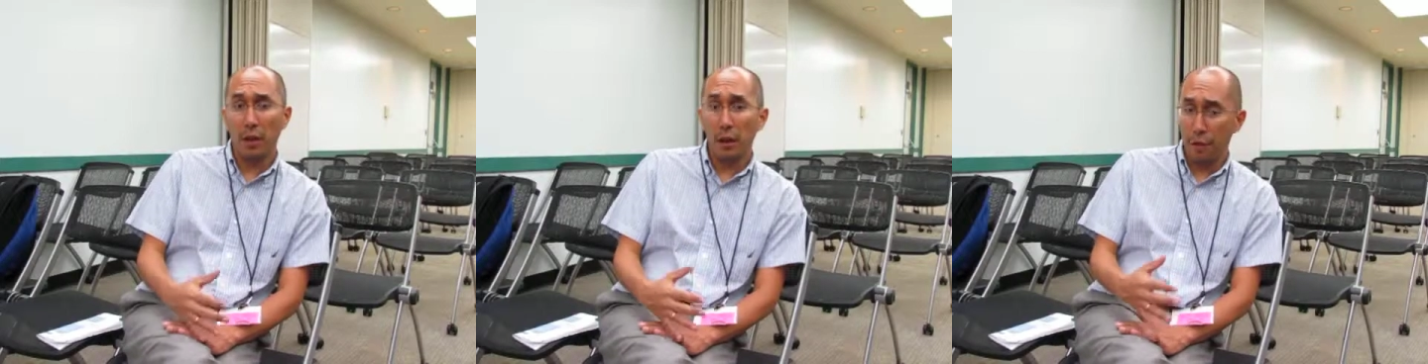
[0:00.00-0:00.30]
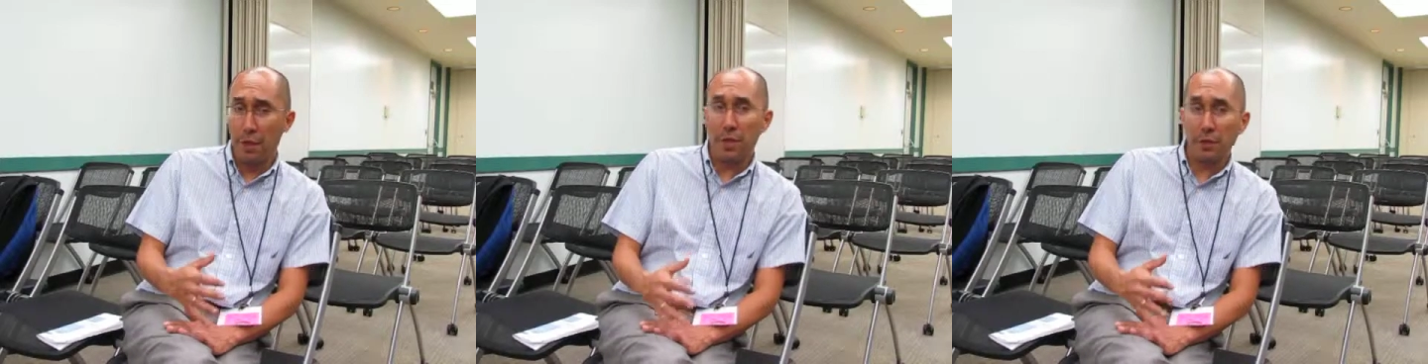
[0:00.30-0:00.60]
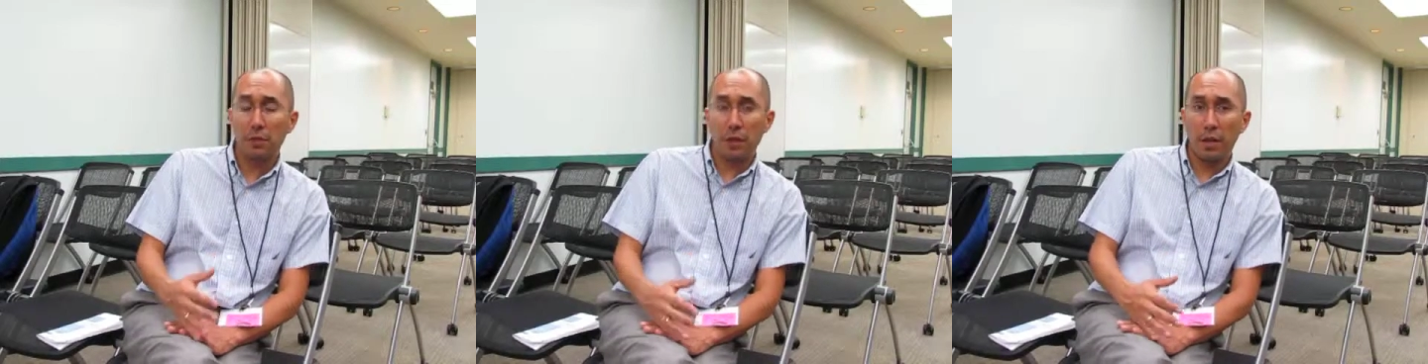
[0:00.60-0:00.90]
I think
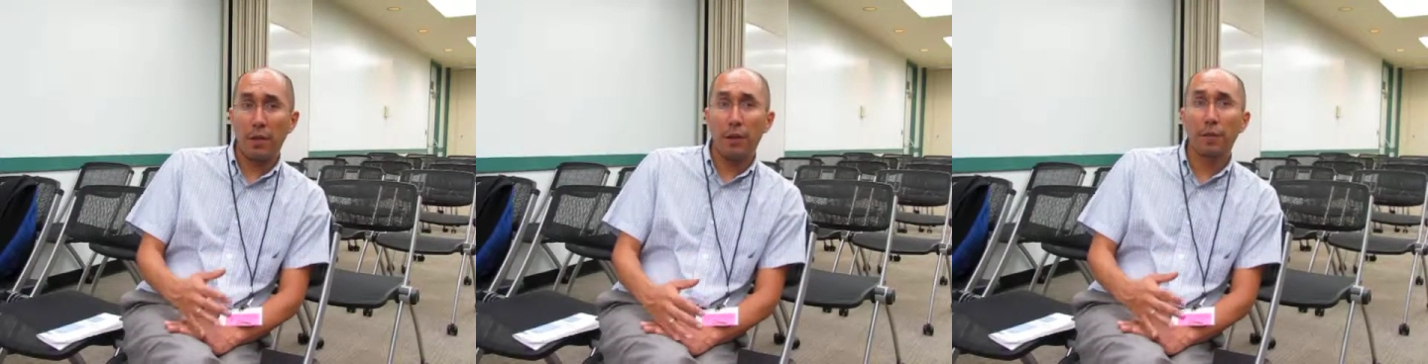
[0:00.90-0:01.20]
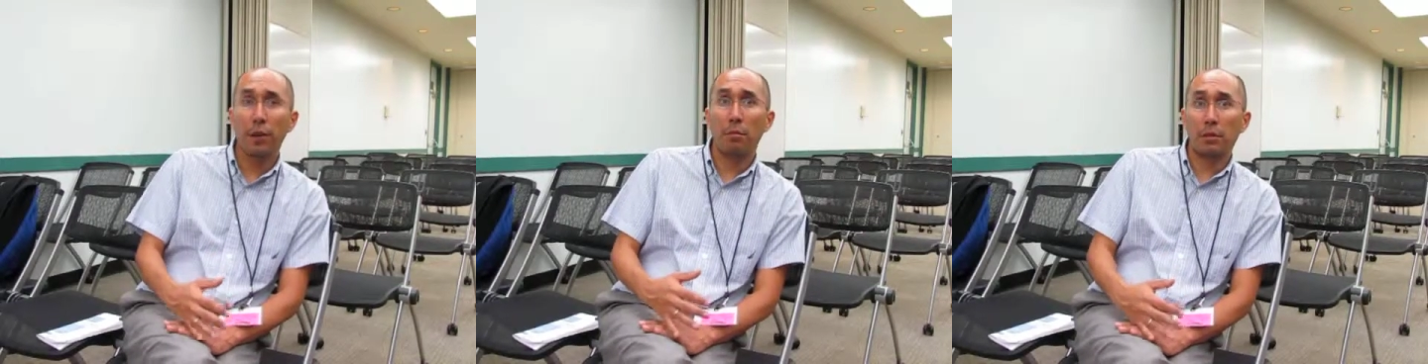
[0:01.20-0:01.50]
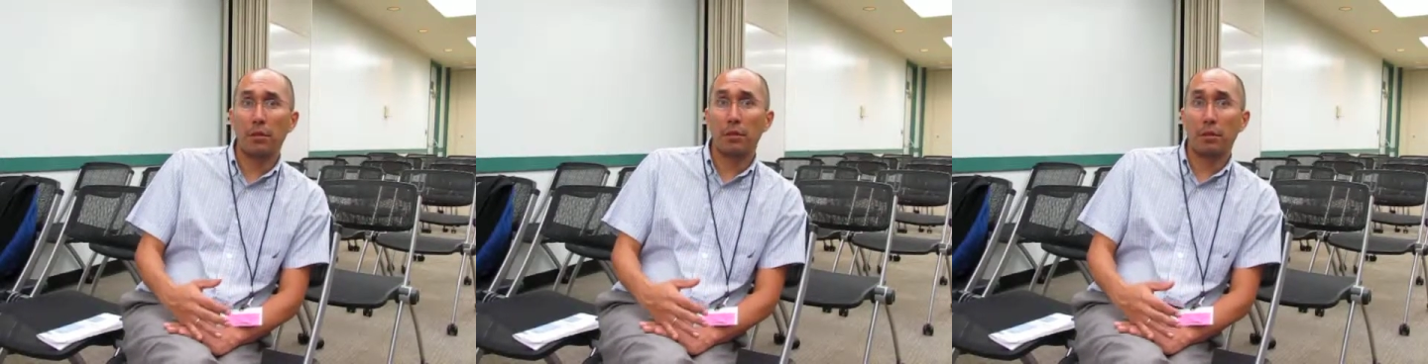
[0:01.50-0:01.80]
it's enough
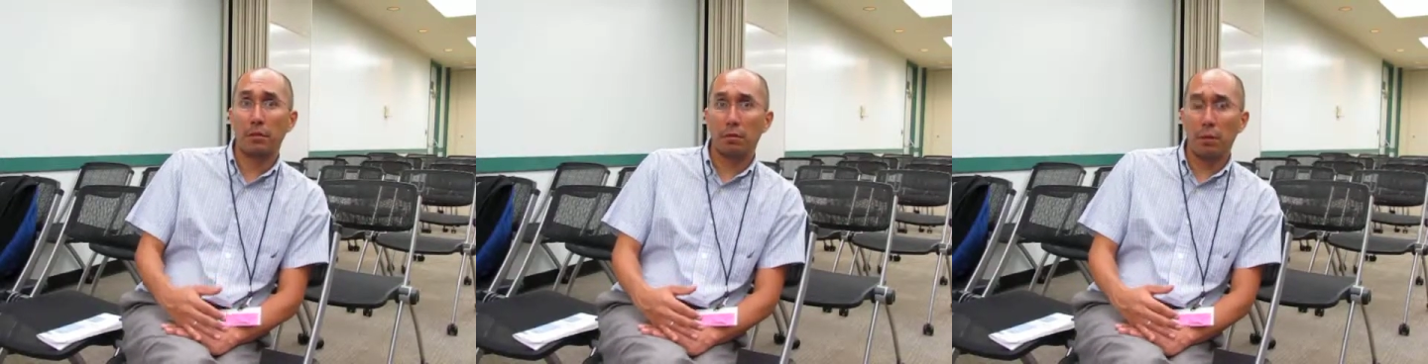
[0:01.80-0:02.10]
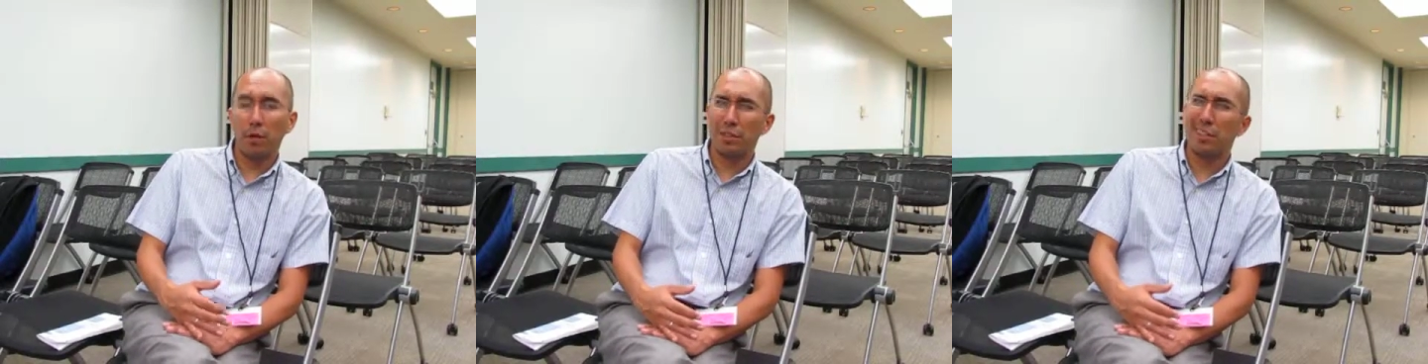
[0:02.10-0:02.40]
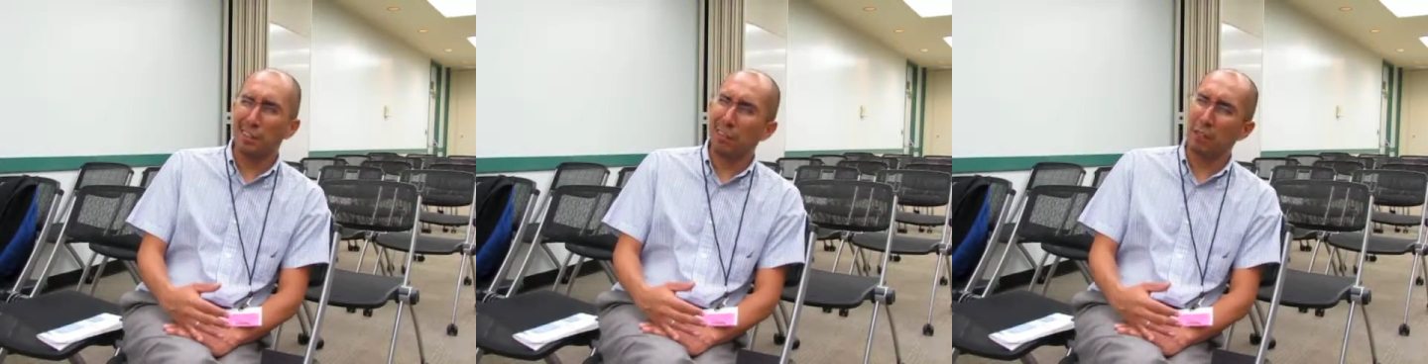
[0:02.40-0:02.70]
complex. Actually,
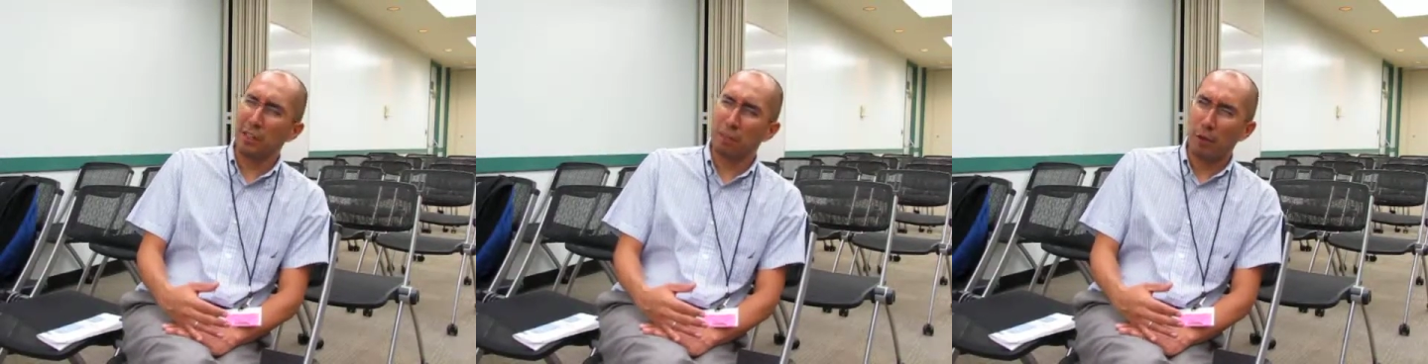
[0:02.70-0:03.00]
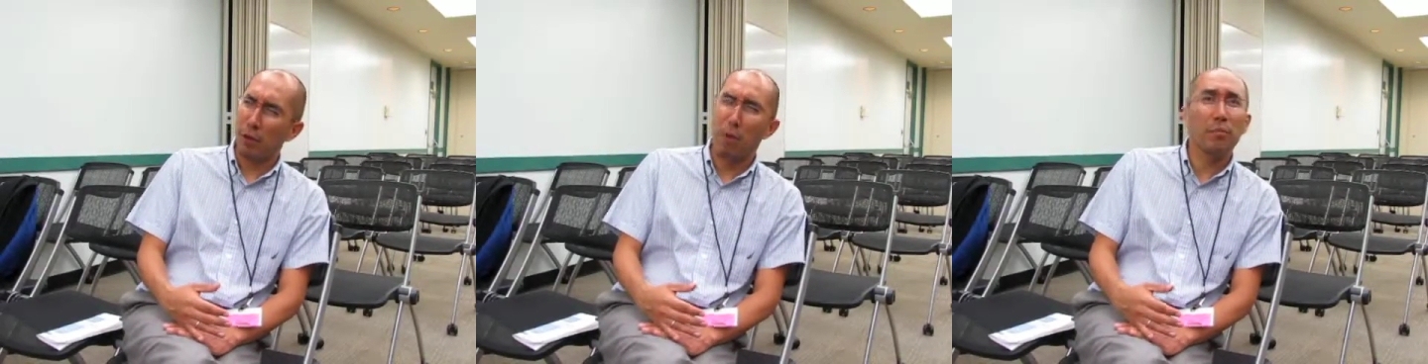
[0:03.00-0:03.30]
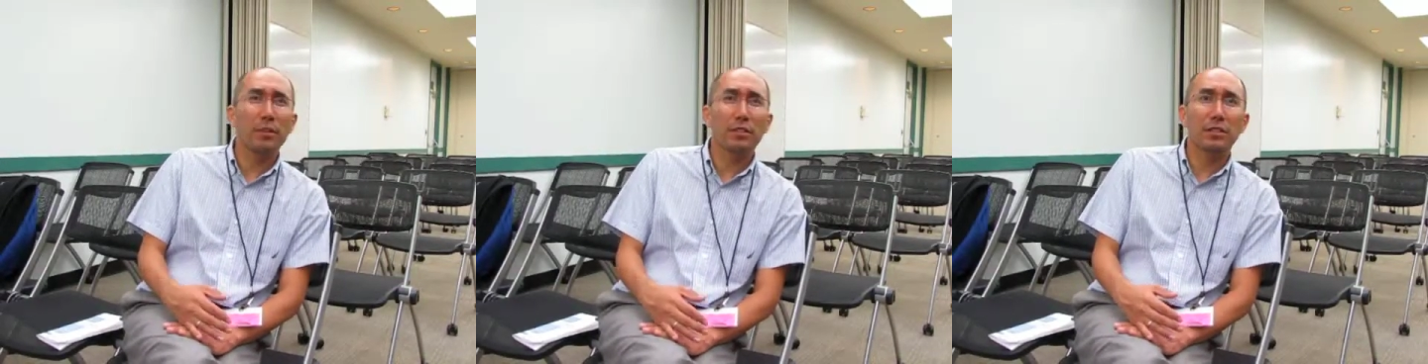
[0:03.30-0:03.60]
they are really
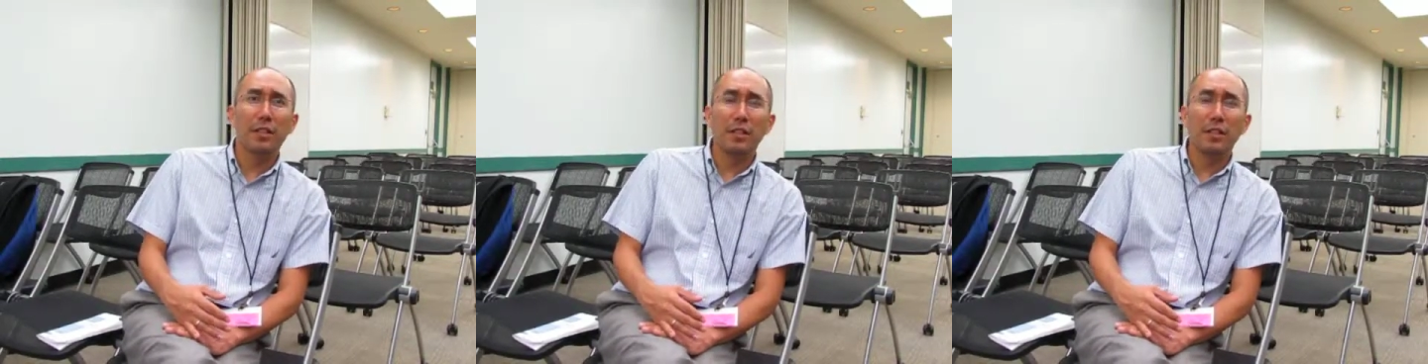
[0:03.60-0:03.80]
complex.